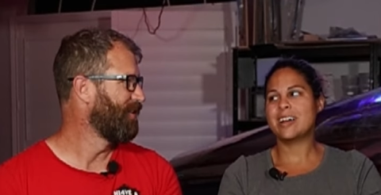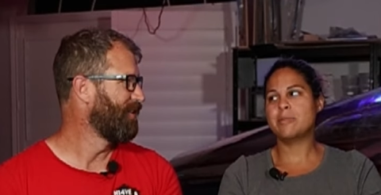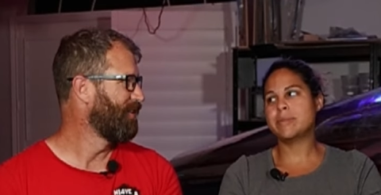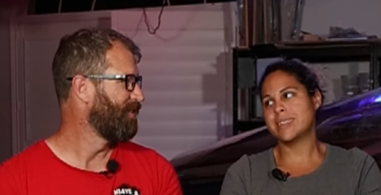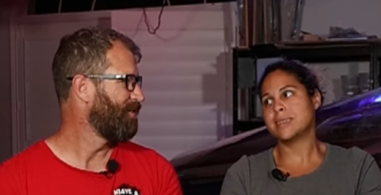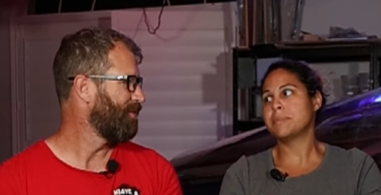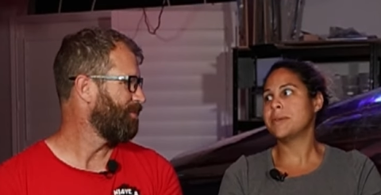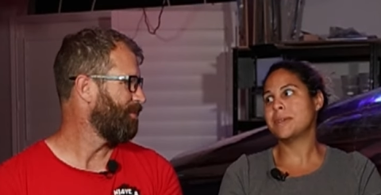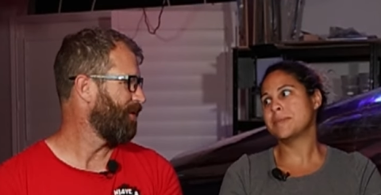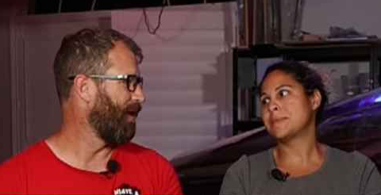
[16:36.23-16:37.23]
Speaker 1: a missing
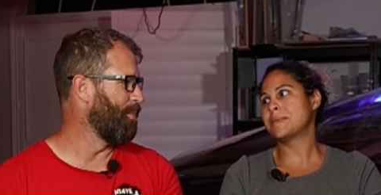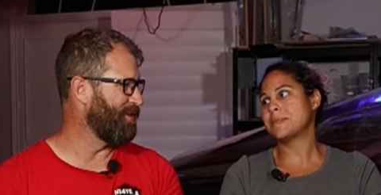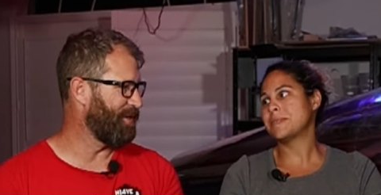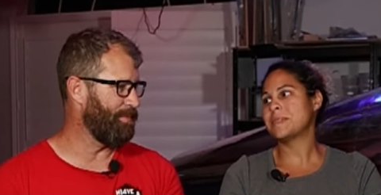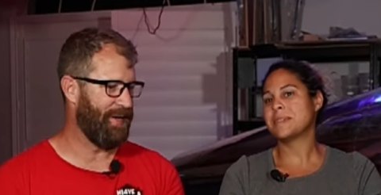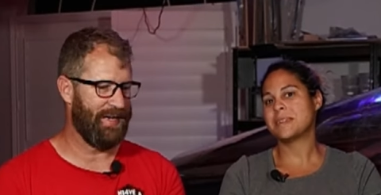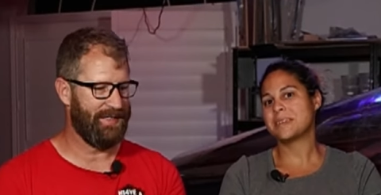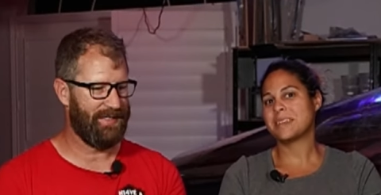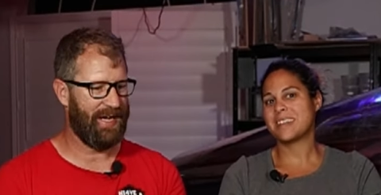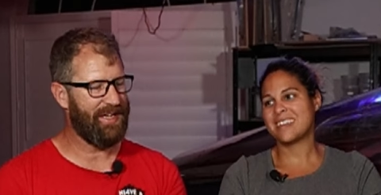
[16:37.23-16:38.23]
piece. A missing
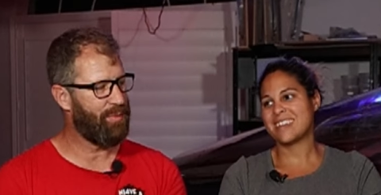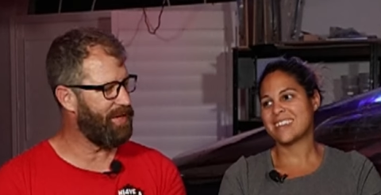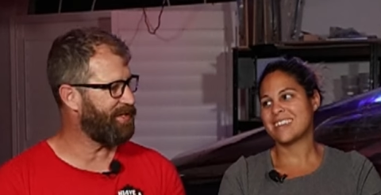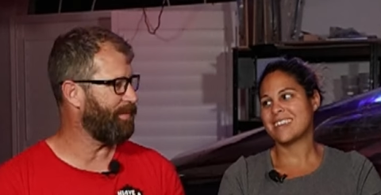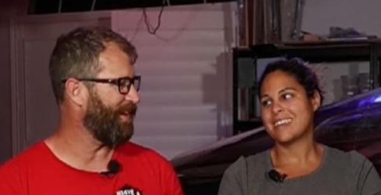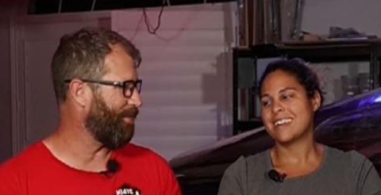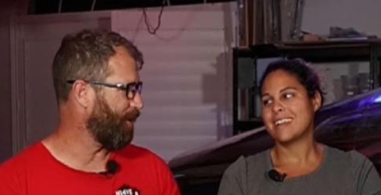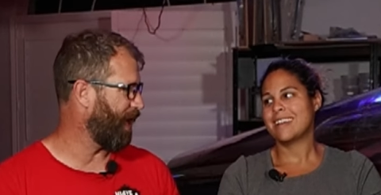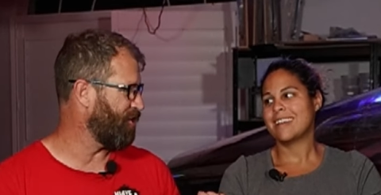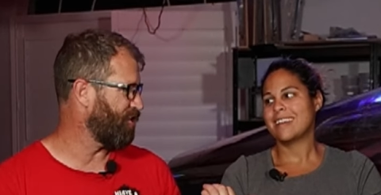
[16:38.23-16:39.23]
piece. I guess we did some
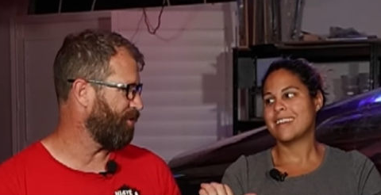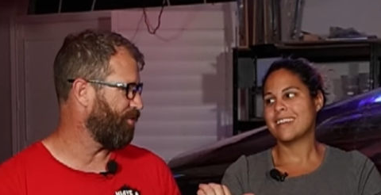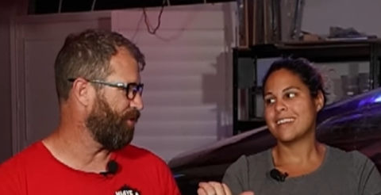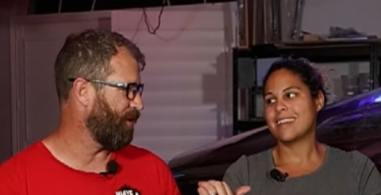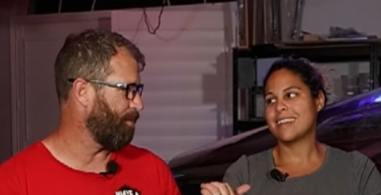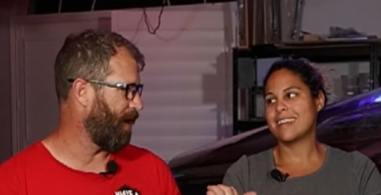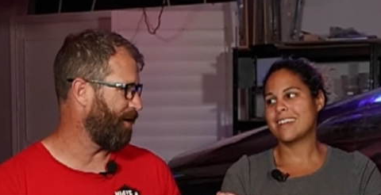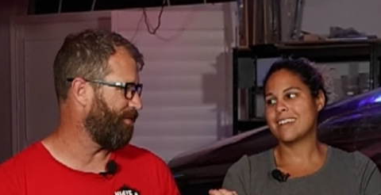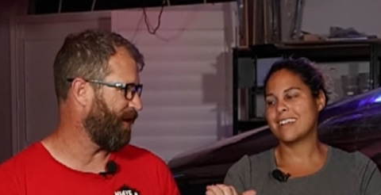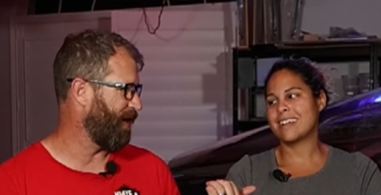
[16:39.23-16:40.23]
fabrication for the
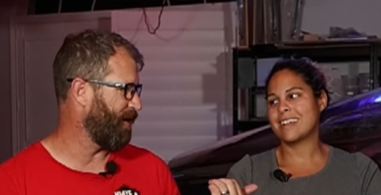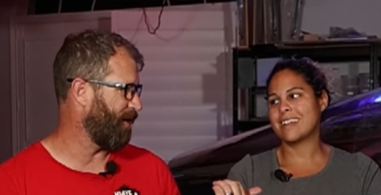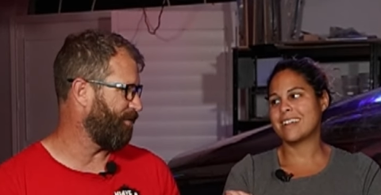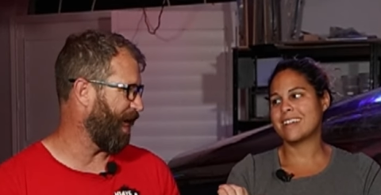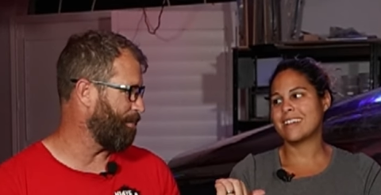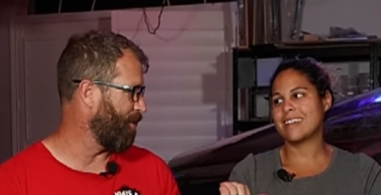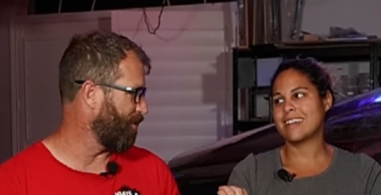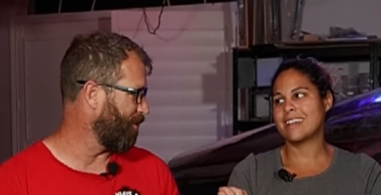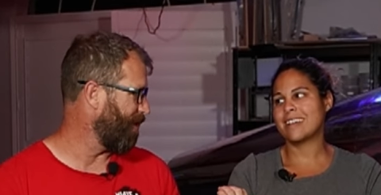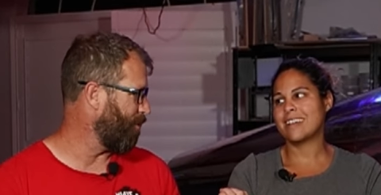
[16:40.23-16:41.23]
modified uh, flat
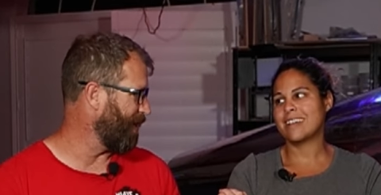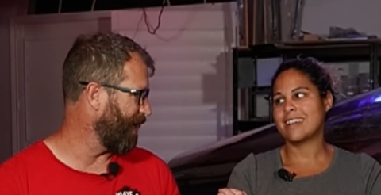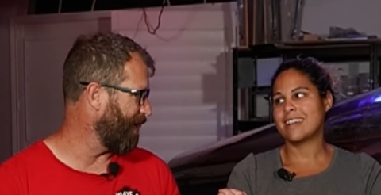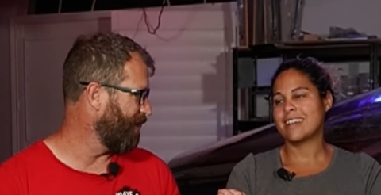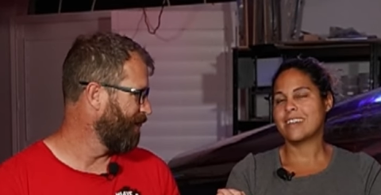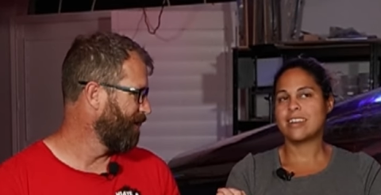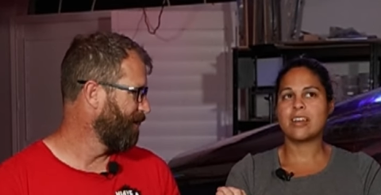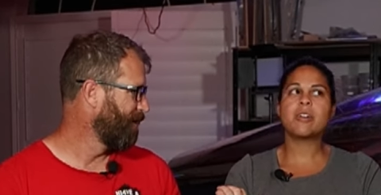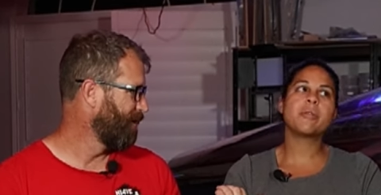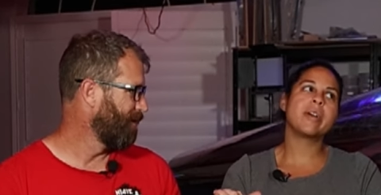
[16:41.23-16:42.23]
motor that we did.
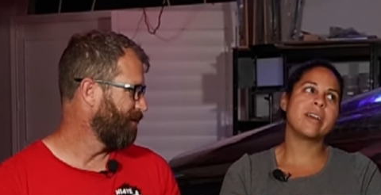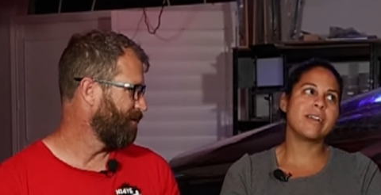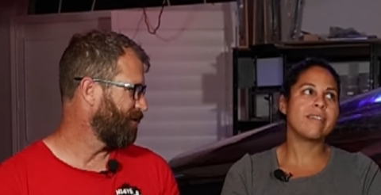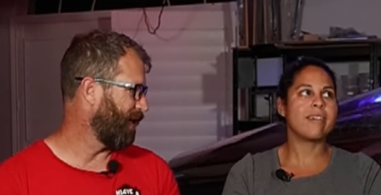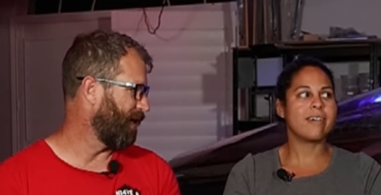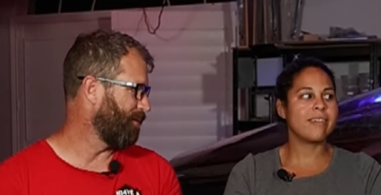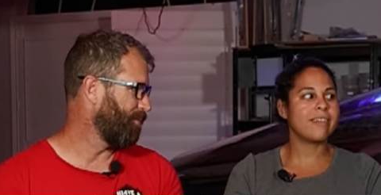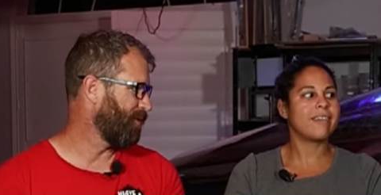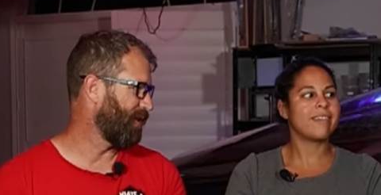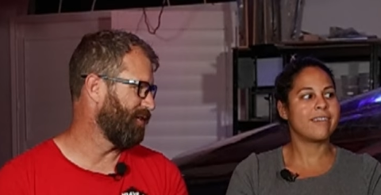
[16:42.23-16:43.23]
Speaker 2: Okay. So
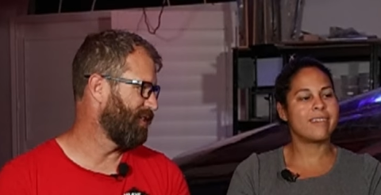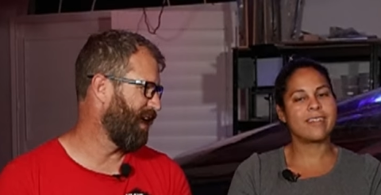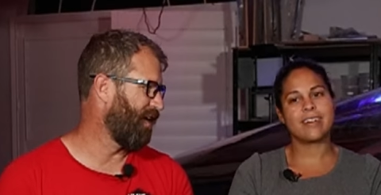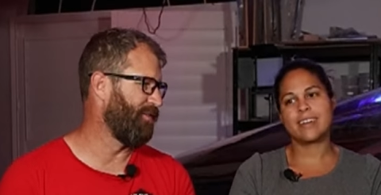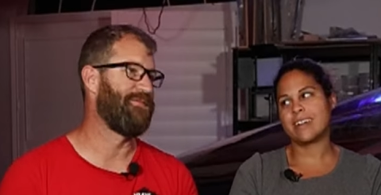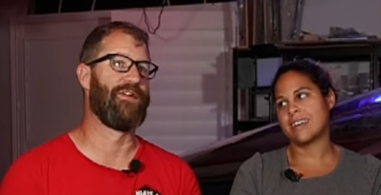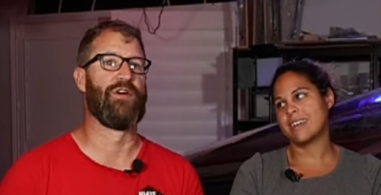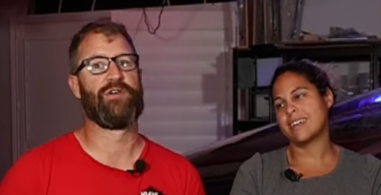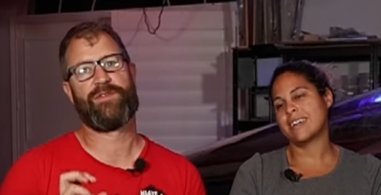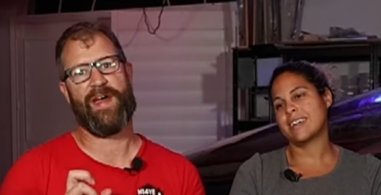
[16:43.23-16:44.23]
Speaker 1: so it's not our
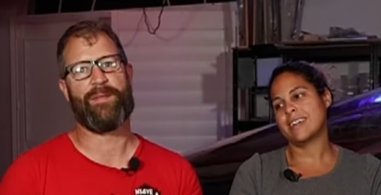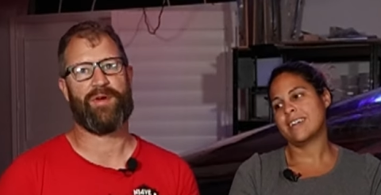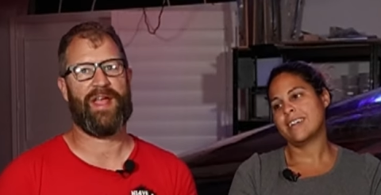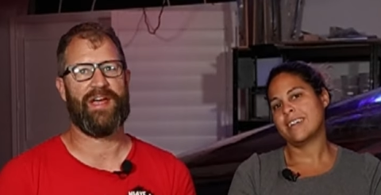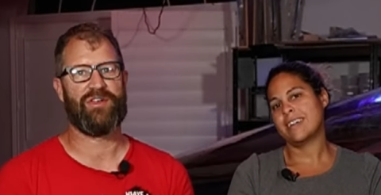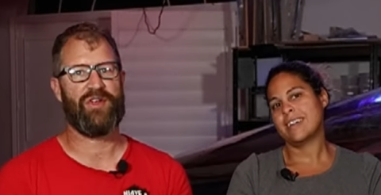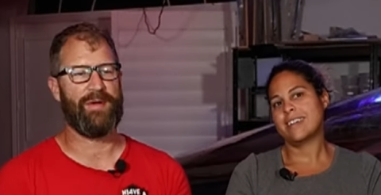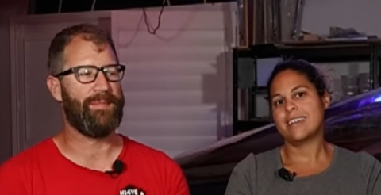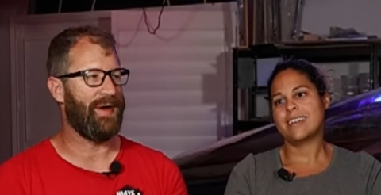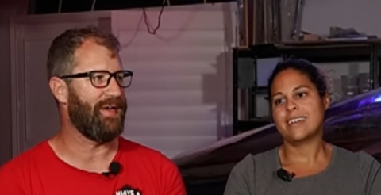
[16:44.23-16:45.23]
first aggregation,
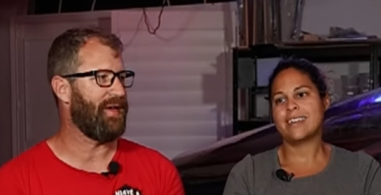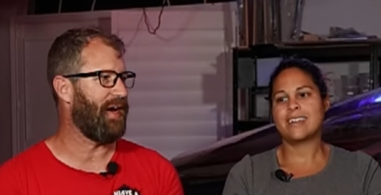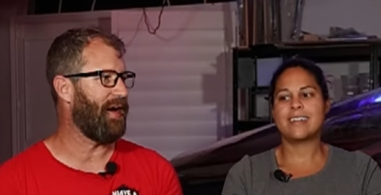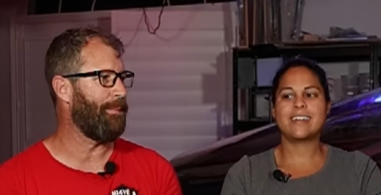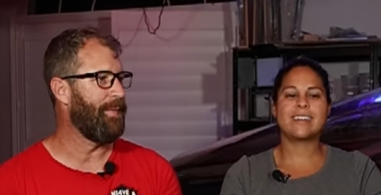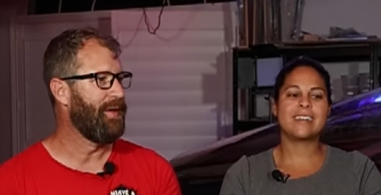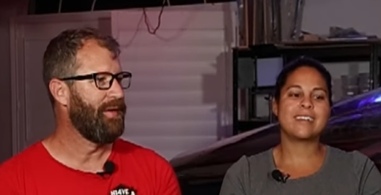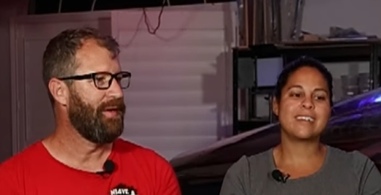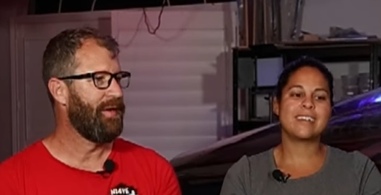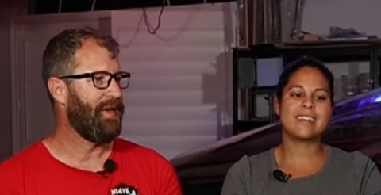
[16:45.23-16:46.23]
but um,
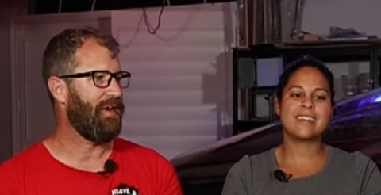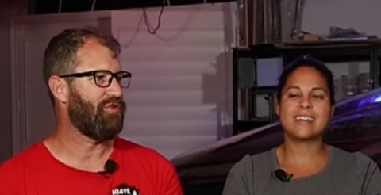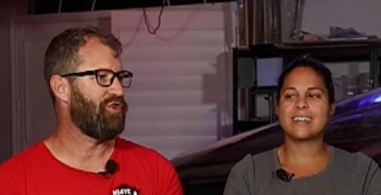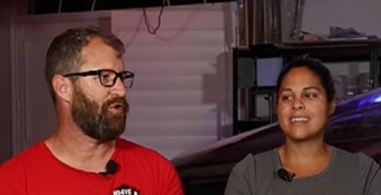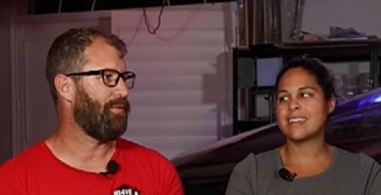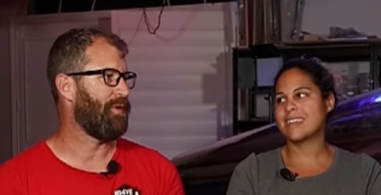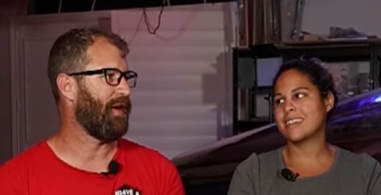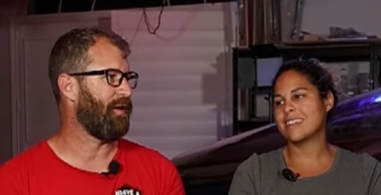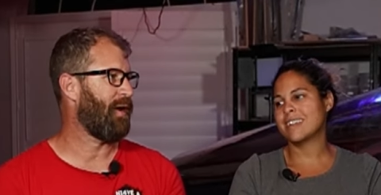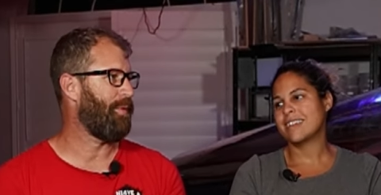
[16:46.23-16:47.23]
yeah, sure. You
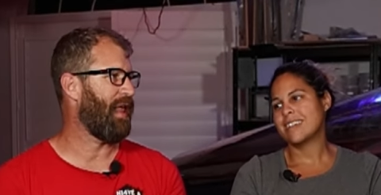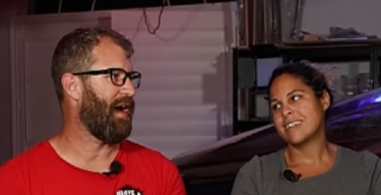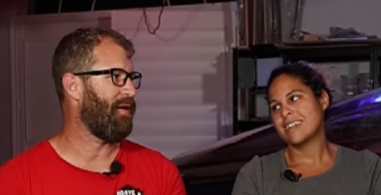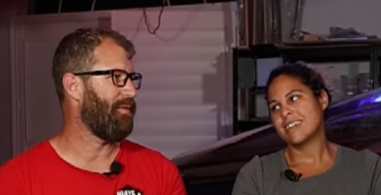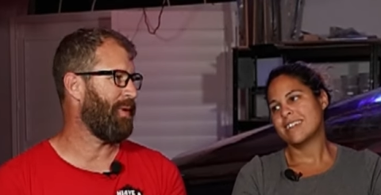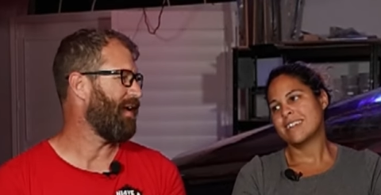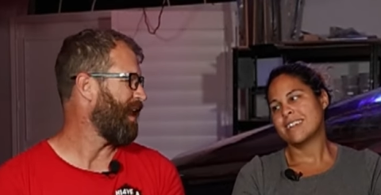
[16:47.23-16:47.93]
know, a couple hour, about